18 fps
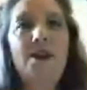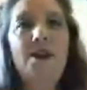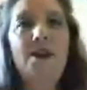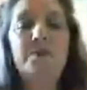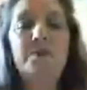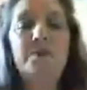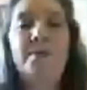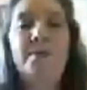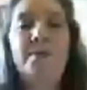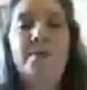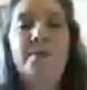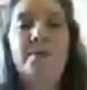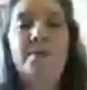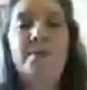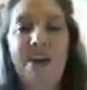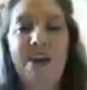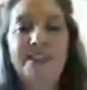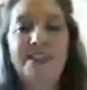The best
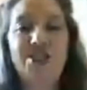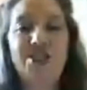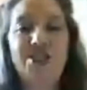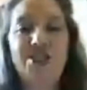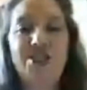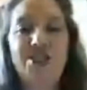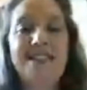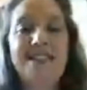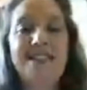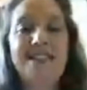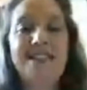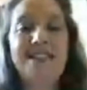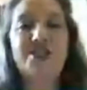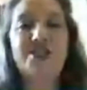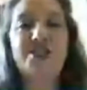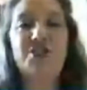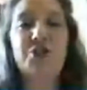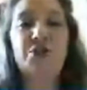strategy
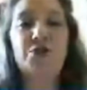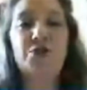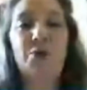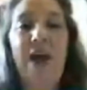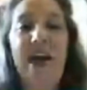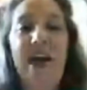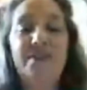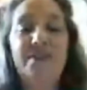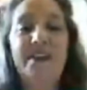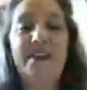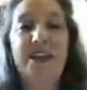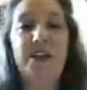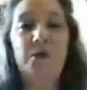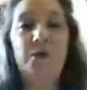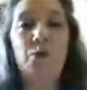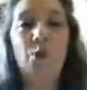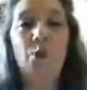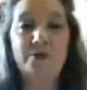is to have
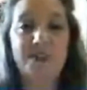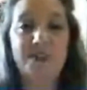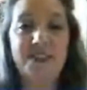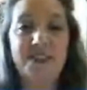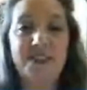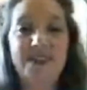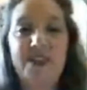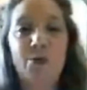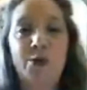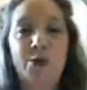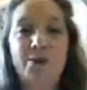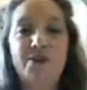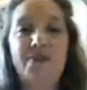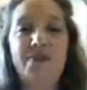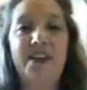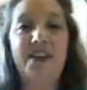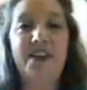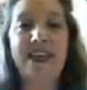a Walt Disney
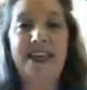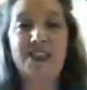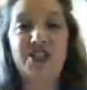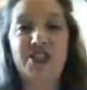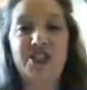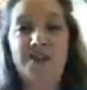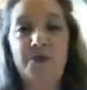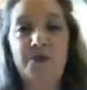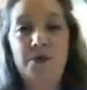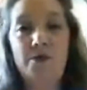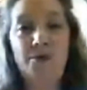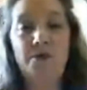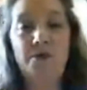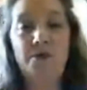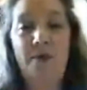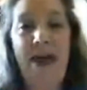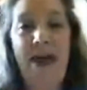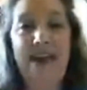World vacation
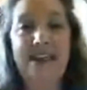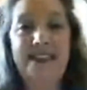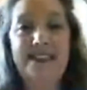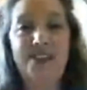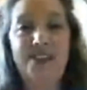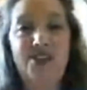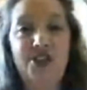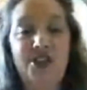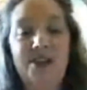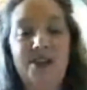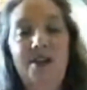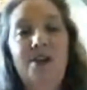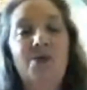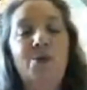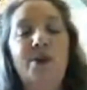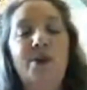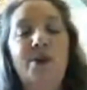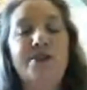package
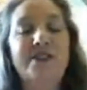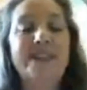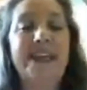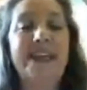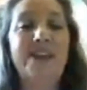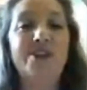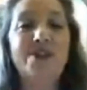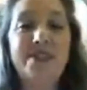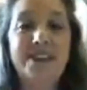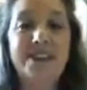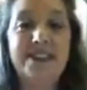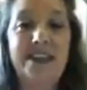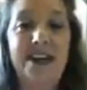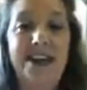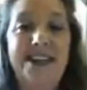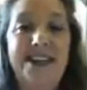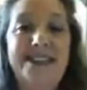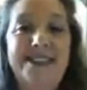where you're staying on
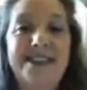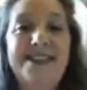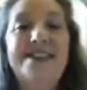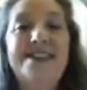site,